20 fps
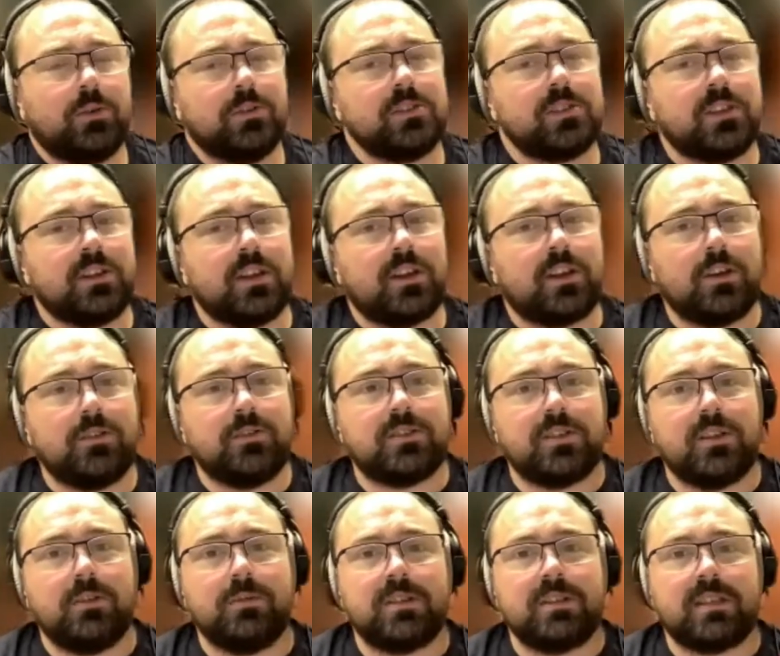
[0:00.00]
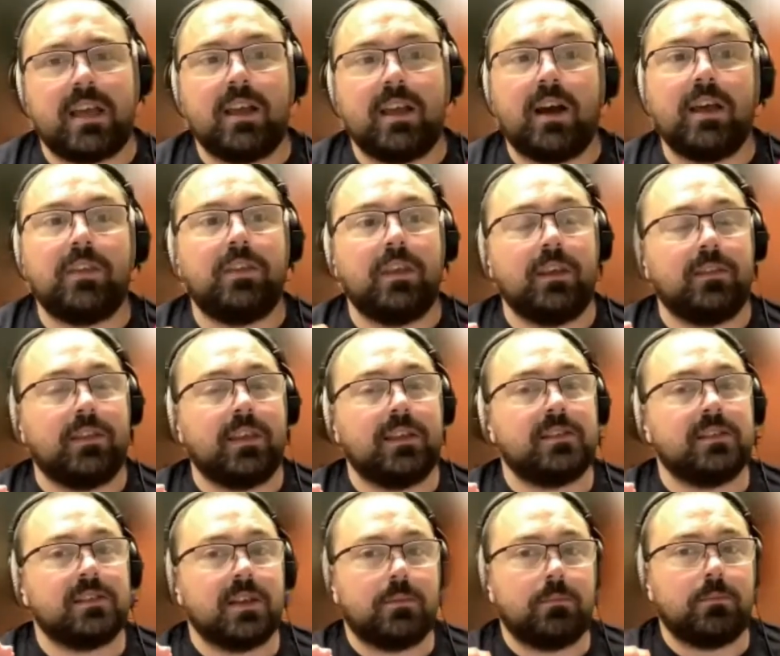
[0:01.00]
one's going to go to them and say, I think
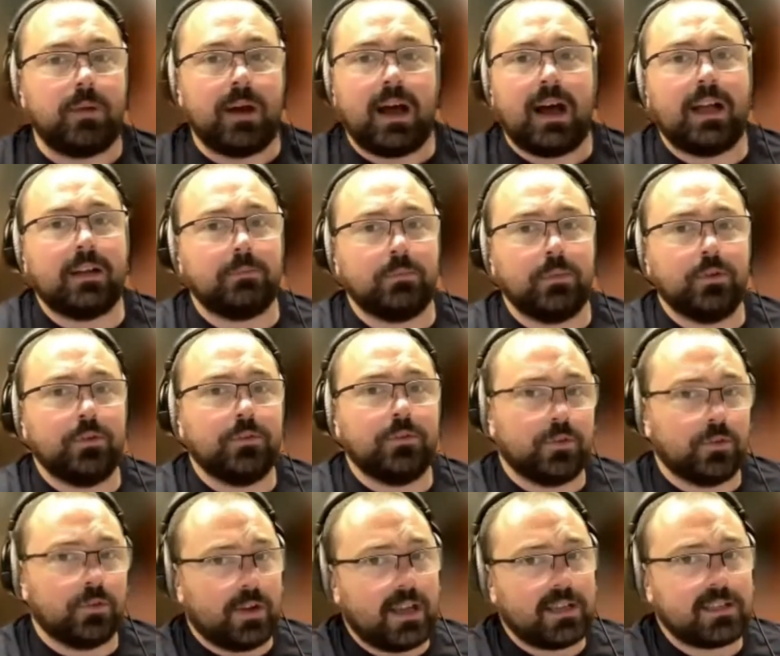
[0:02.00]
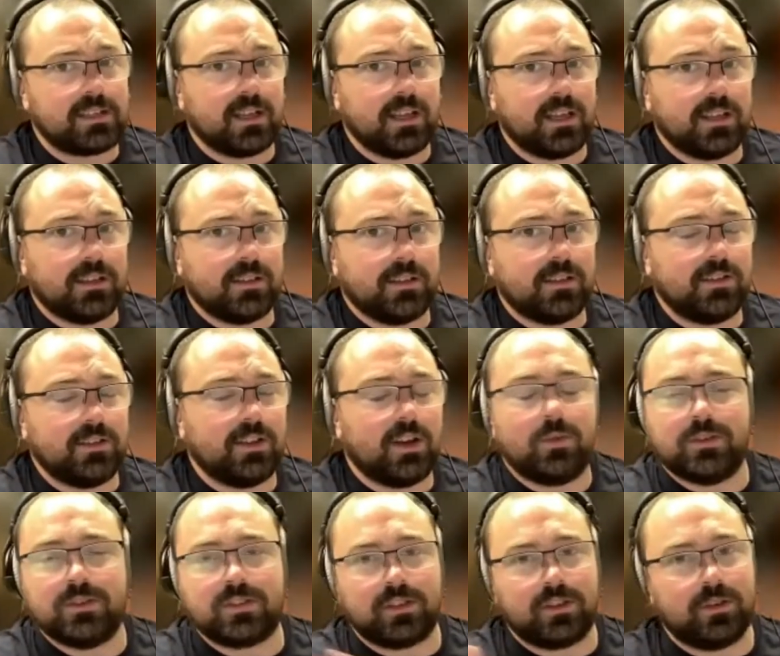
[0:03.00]
this is a bad move for wrestling. No
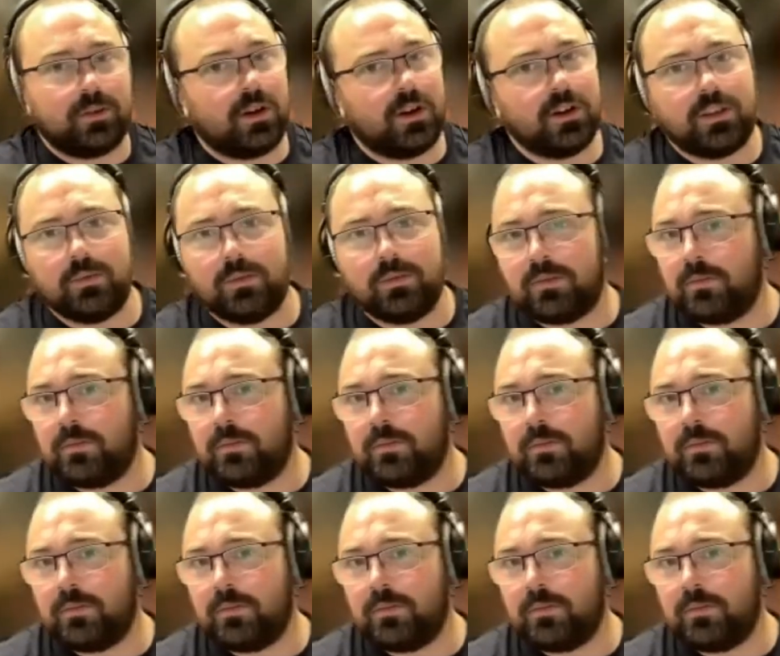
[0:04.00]
one's going to argue with